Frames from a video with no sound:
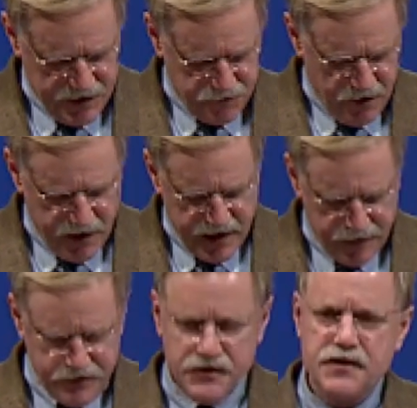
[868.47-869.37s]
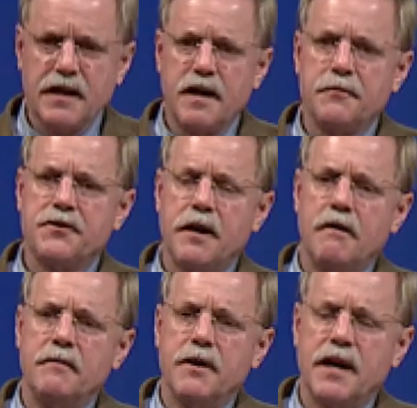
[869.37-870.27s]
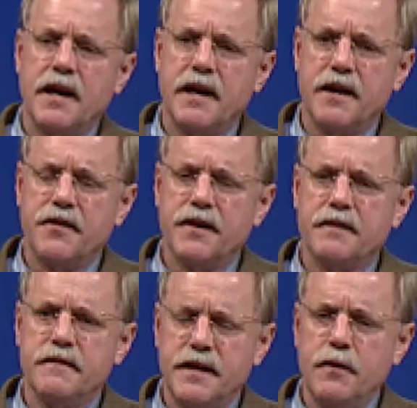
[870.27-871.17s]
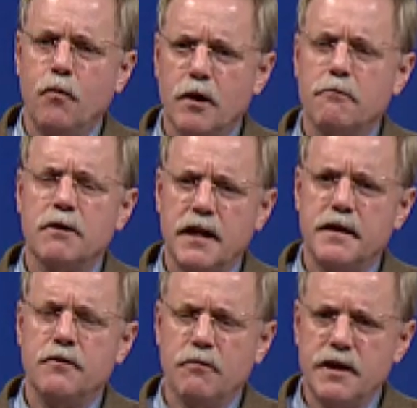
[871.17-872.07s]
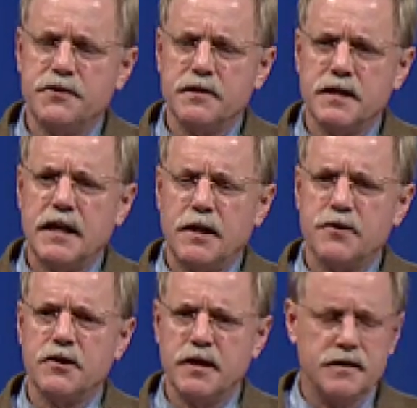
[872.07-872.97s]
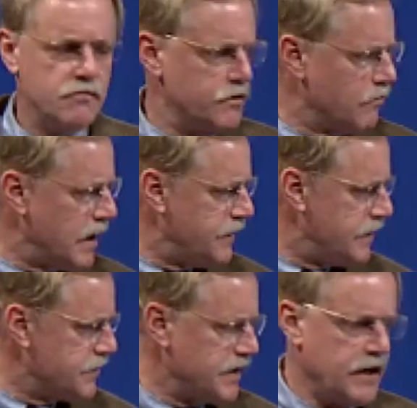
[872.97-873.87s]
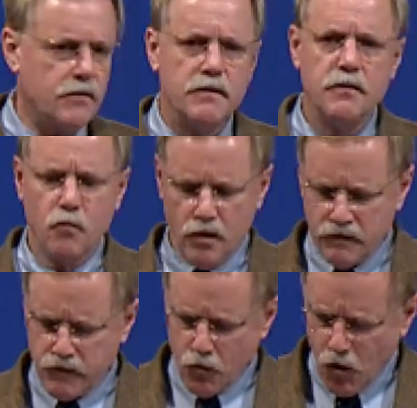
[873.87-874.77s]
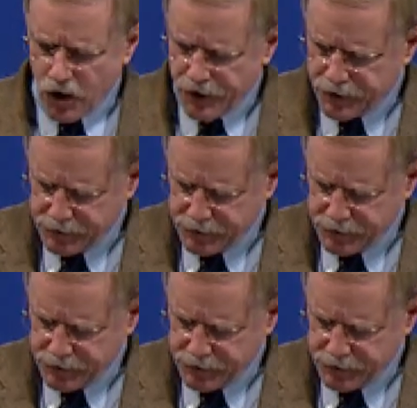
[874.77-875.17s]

Murray Kempton said, I'm sorry, but I can't think of any work-related reason that Alger Hiss would write this out word for word.